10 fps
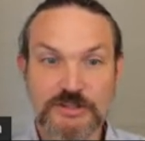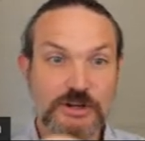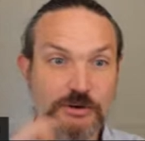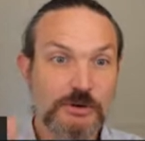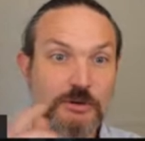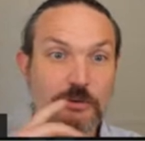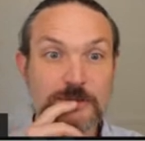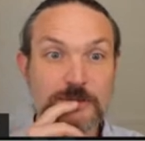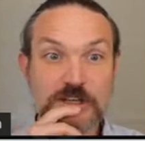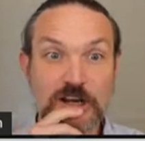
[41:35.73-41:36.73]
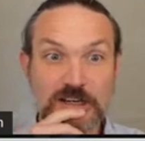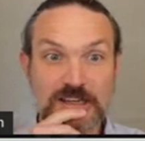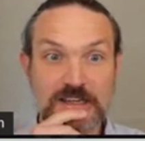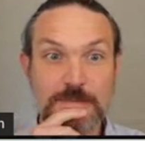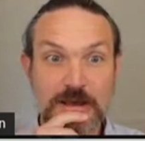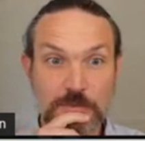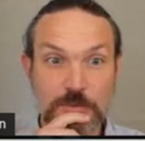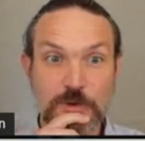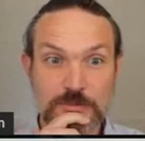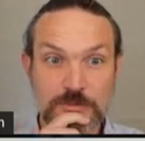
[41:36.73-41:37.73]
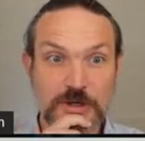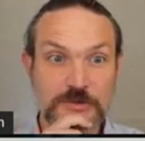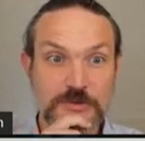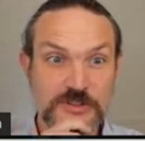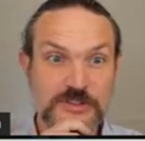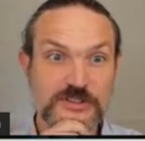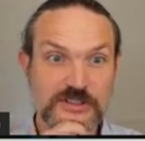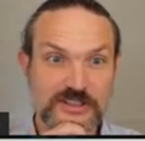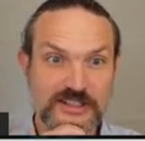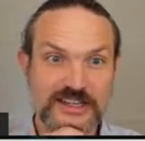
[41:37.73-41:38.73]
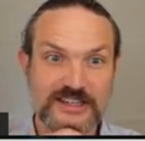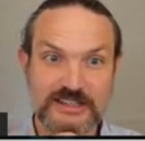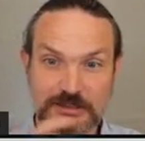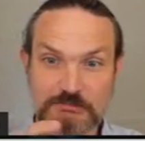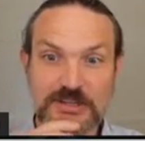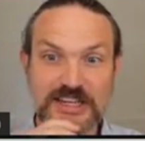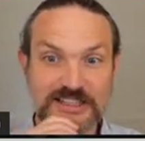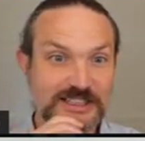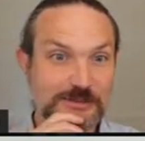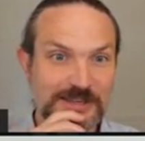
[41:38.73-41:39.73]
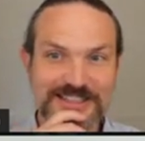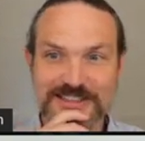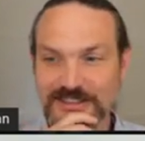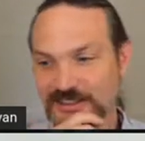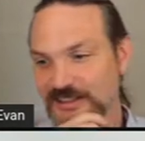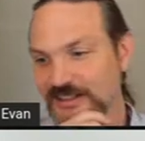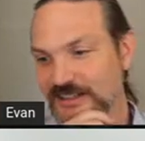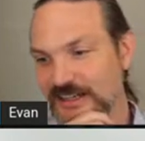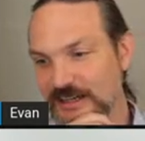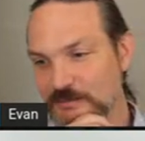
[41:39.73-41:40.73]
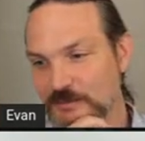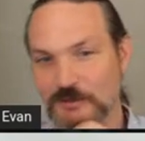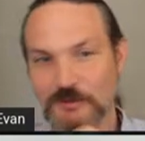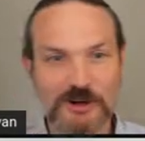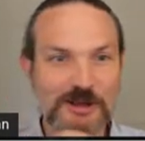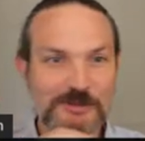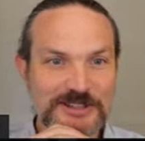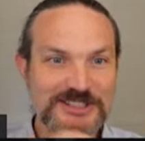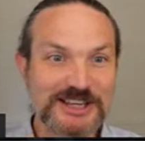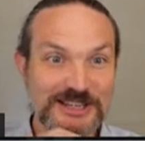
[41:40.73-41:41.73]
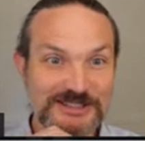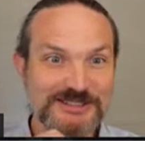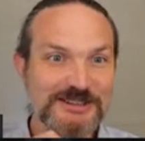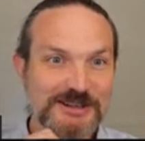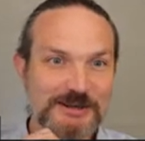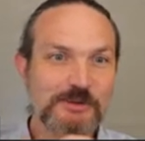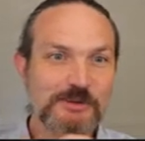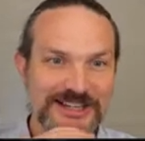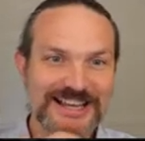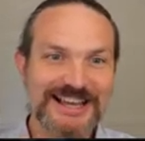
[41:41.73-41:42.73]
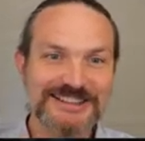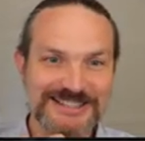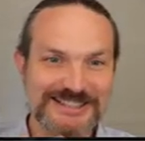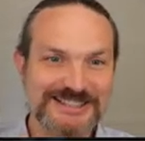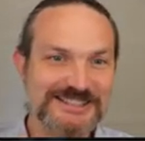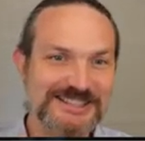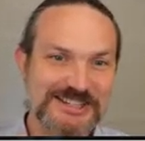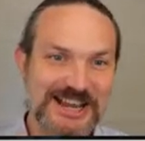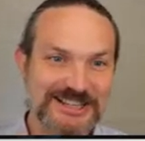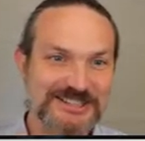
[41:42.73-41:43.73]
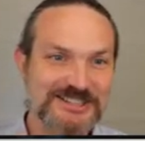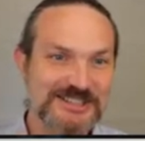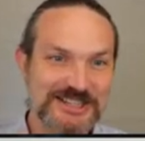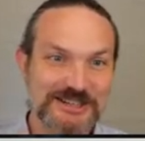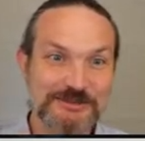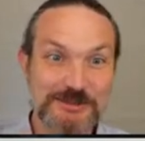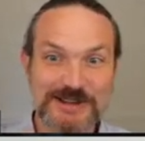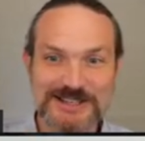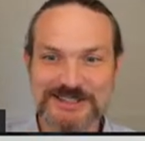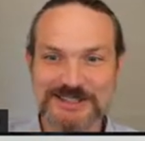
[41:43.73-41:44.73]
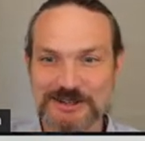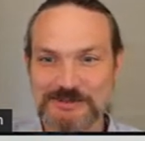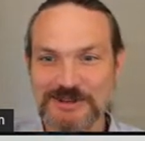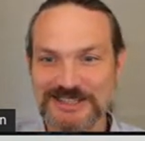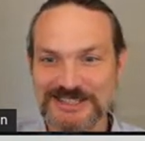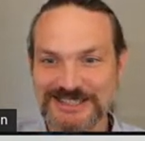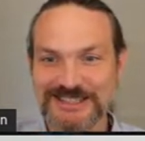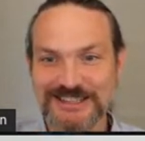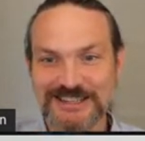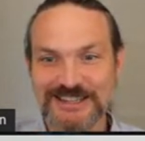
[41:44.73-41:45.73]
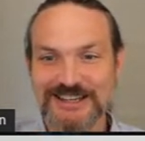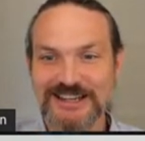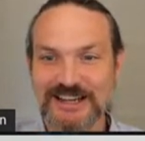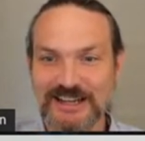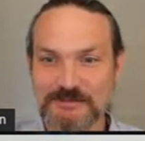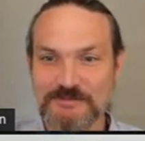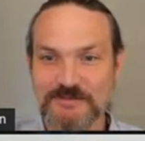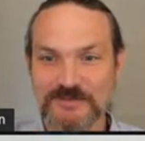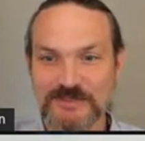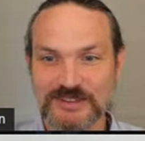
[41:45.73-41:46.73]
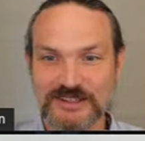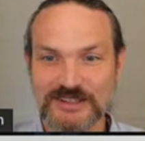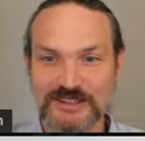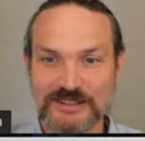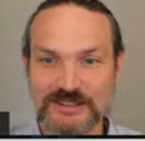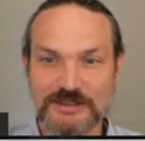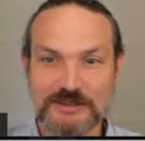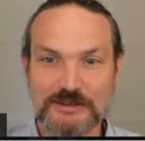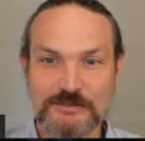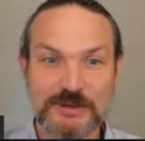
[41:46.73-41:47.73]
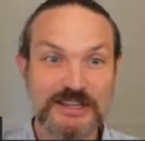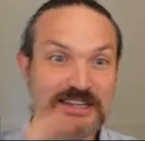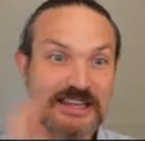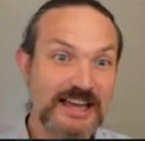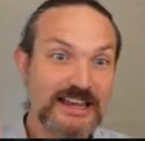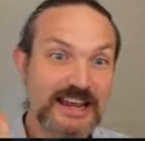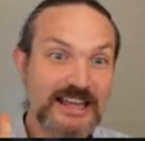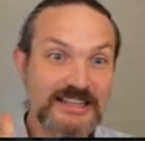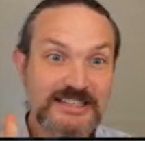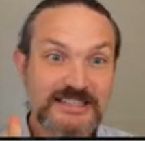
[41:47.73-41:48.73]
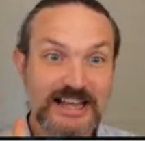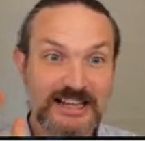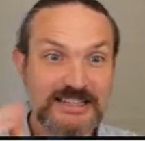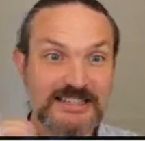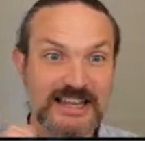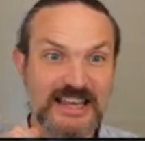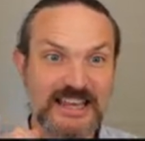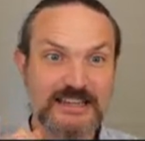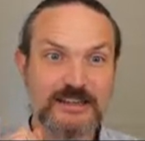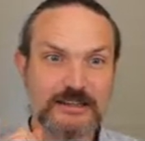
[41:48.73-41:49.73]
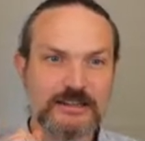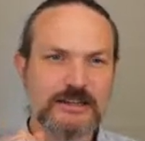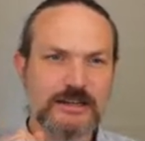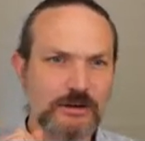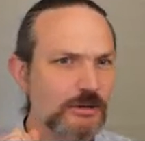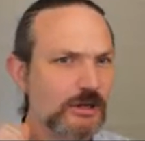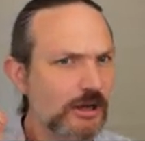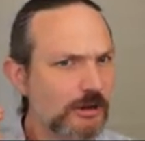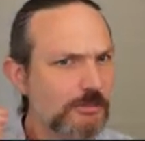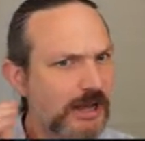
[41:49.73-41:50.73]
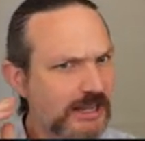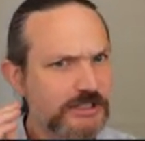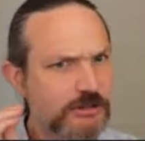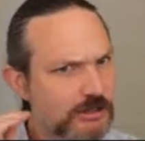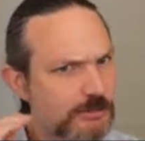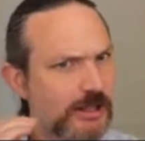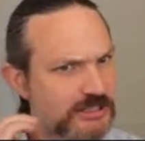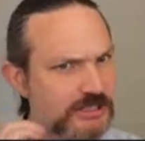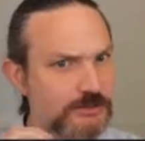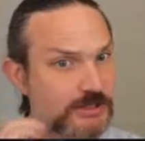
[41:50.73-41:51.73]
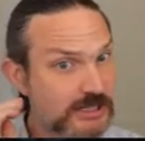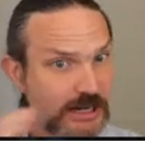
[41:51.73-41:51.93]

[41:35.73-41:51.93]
so we're going to be talking about warn modes in yeah. in a little bit. Um, we're almost done pointing out the the challenges here with pod security policy. Um, but yeah, and this is not to say you know, oh, pod security policy was